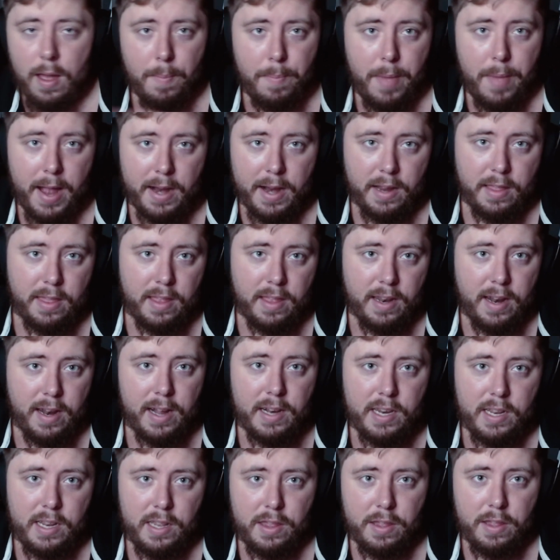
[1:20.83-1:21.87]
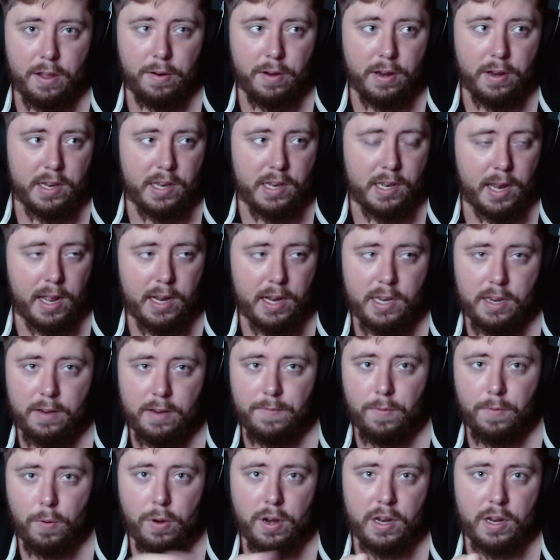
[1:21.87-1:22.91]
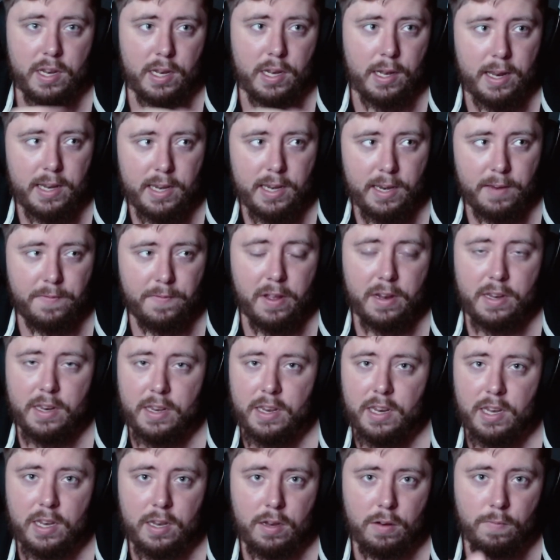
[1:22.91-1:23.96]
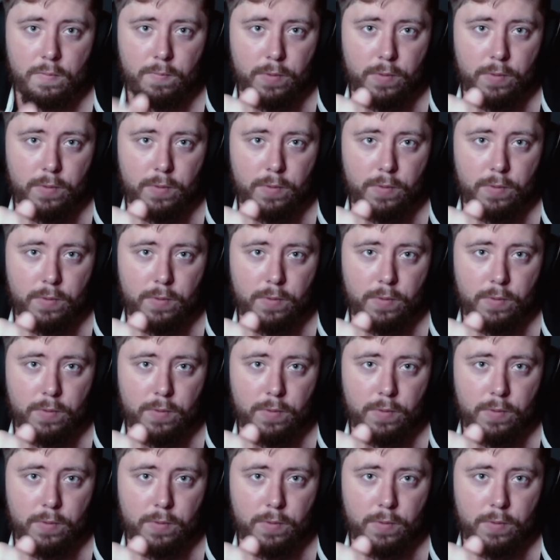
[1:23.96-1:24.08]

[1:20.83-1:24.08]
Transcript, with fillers: Back in the 1930s, 1940s, 1950s,